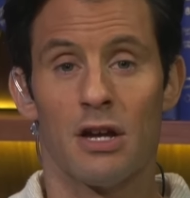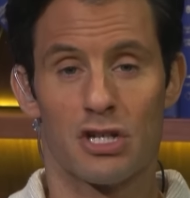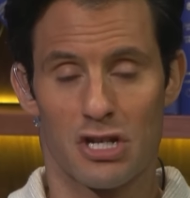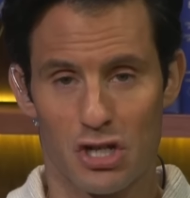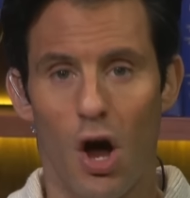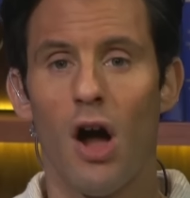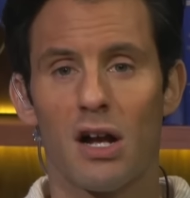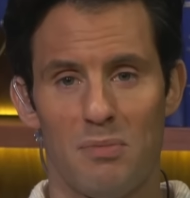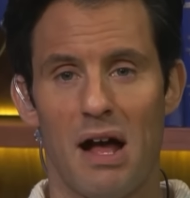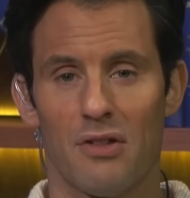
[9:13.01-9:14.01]
to
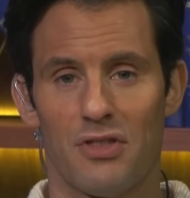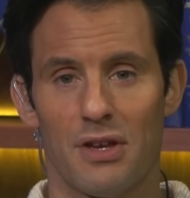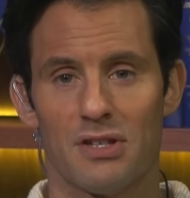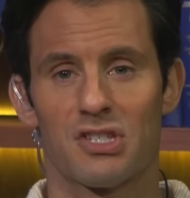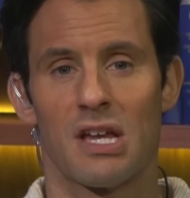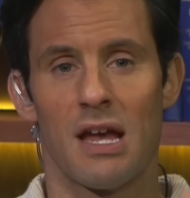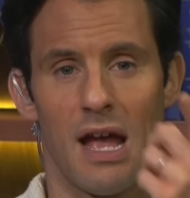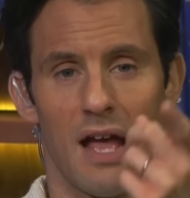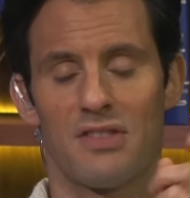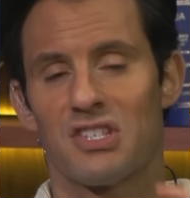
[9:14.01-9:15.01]
talk about this,
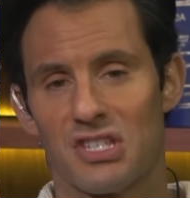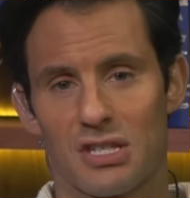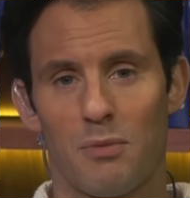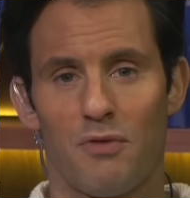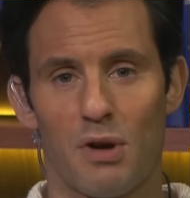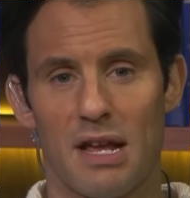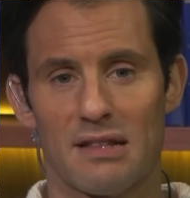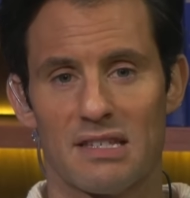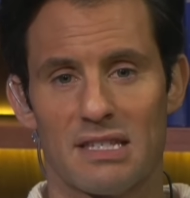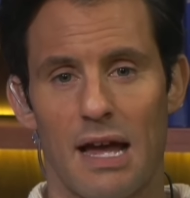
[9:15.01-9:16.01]
and this is some of what he
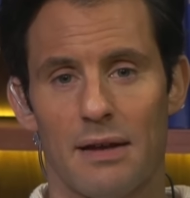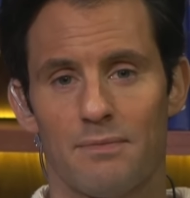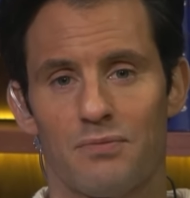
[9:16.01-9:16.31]
had to say.